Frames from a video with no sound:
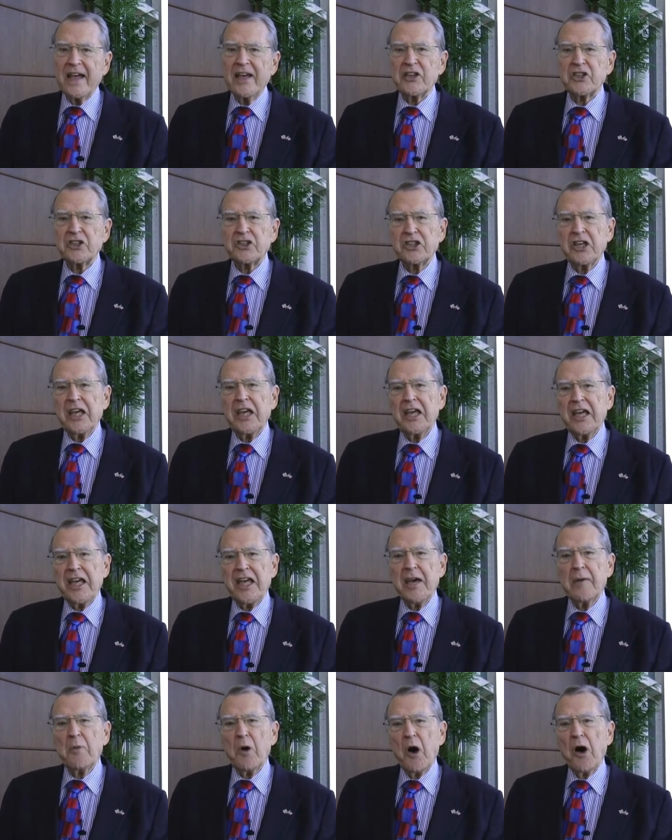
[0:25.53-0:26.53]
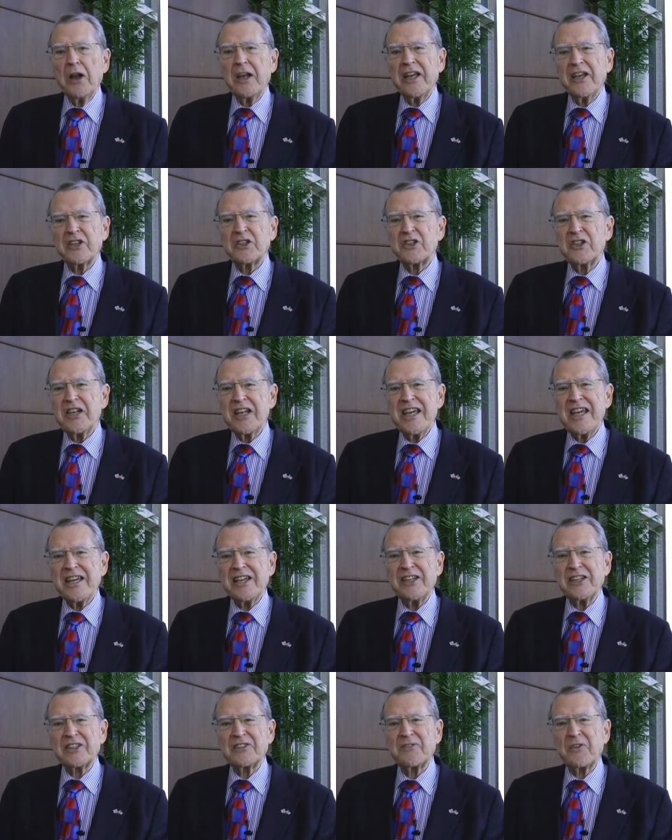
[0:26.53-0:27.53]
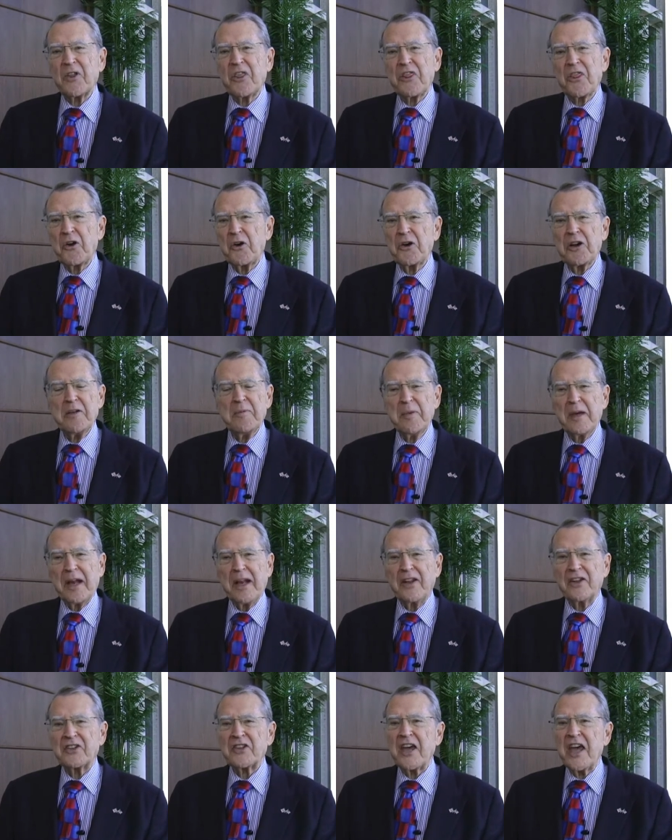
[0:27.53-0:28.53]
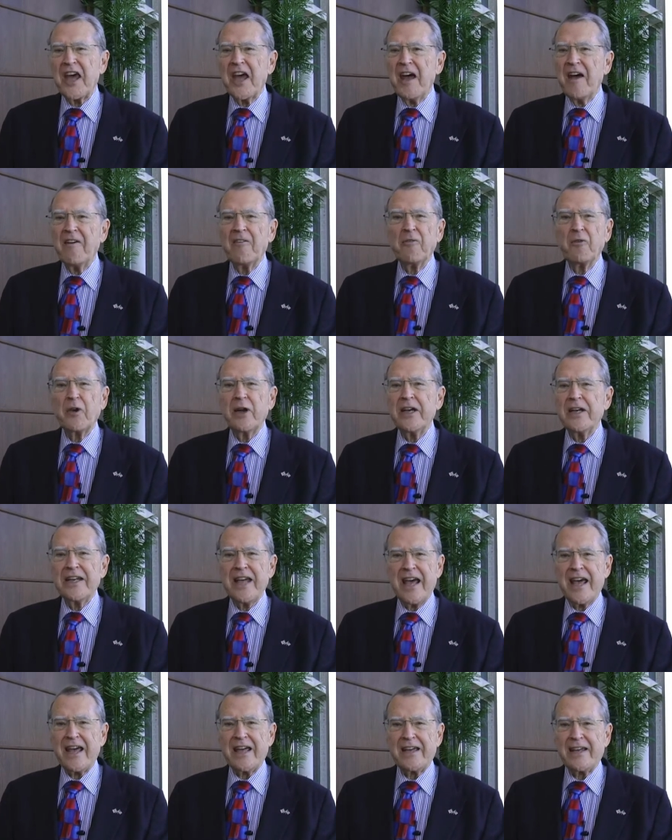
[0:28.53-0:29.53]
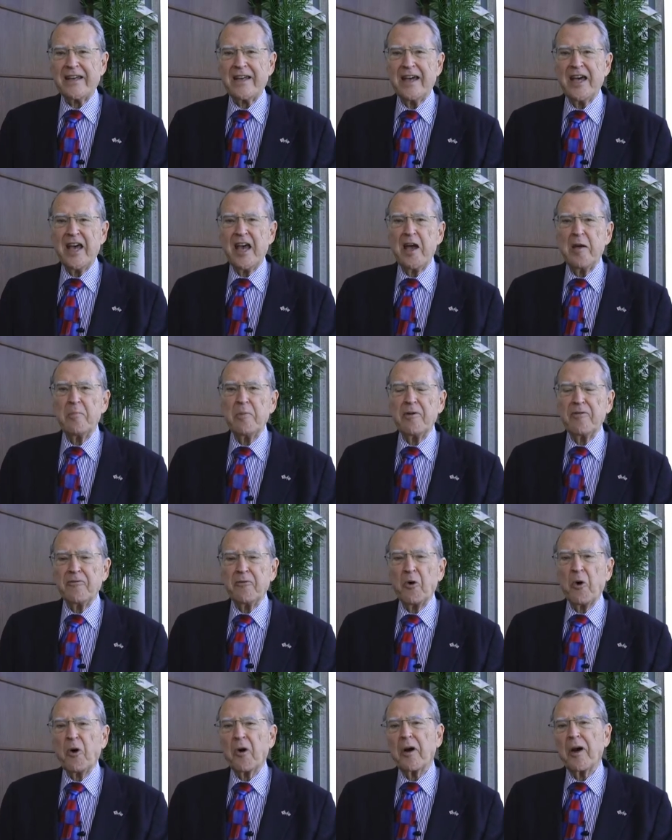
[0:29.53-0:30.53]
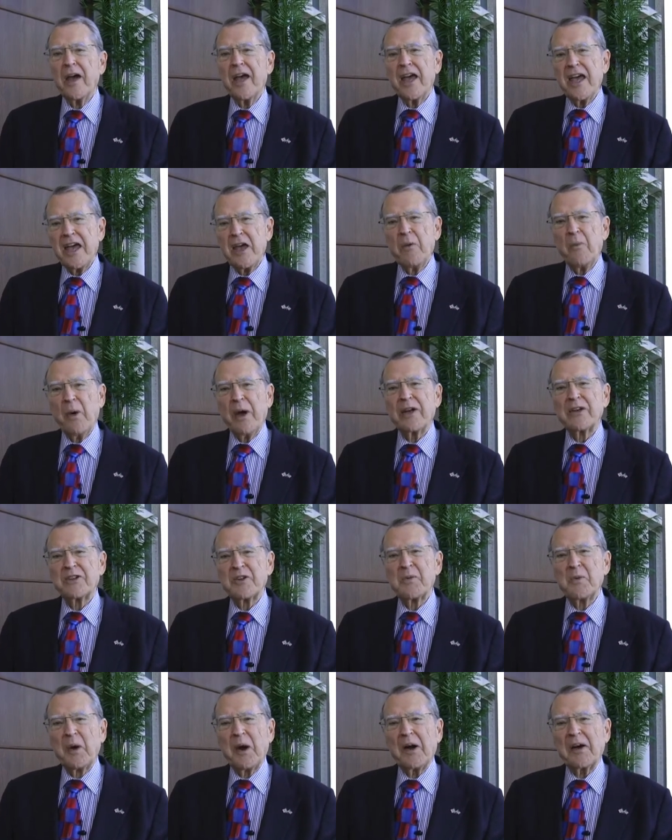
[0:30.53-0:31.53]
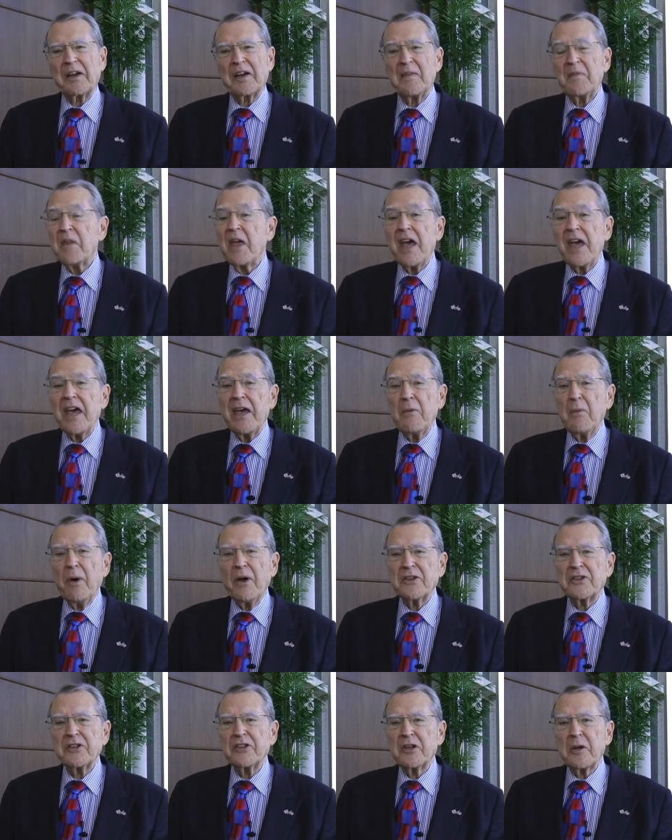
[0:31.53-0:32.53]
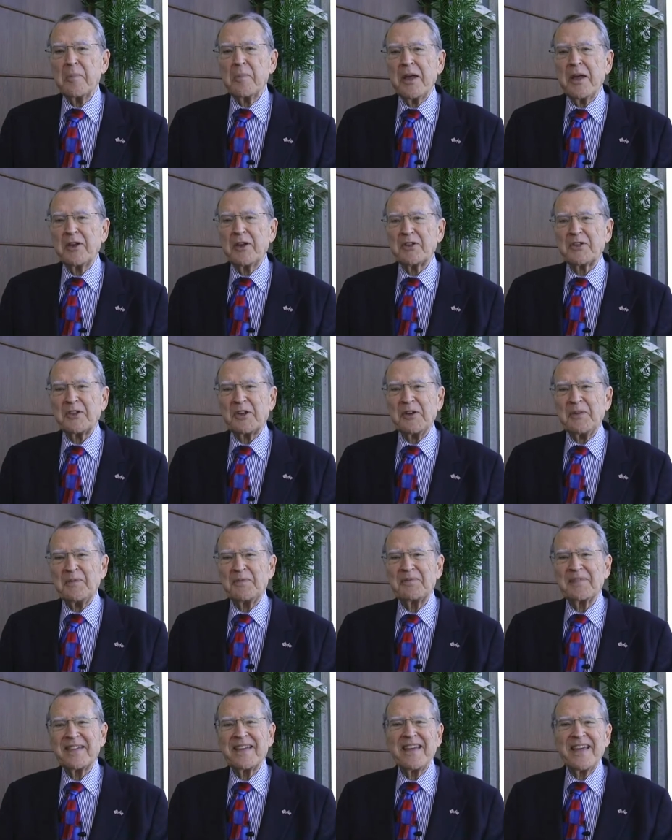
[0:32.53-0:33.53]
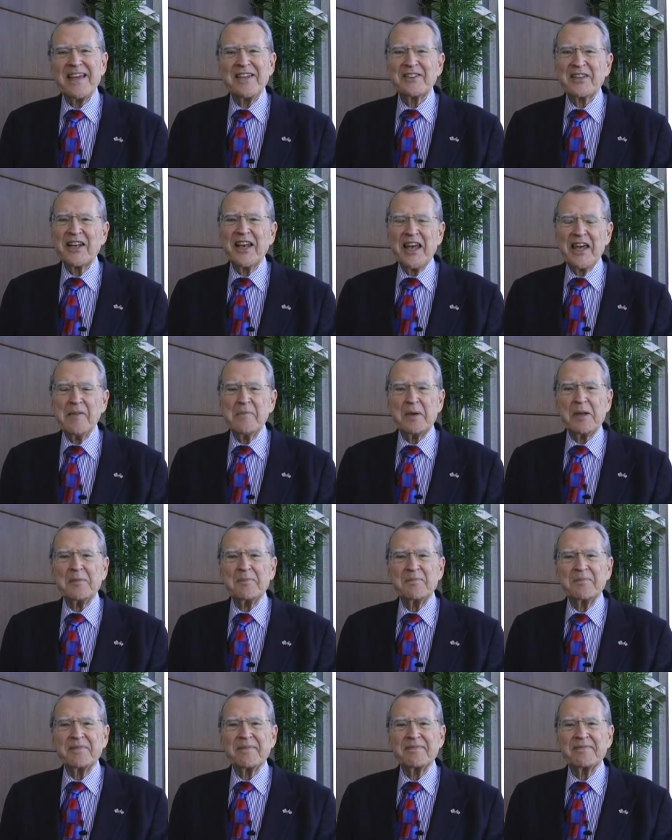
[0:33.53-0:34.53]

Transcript: is seeing him on his knees for 30 minutes every day before he went to work. He wasn't a minister, he's a layman.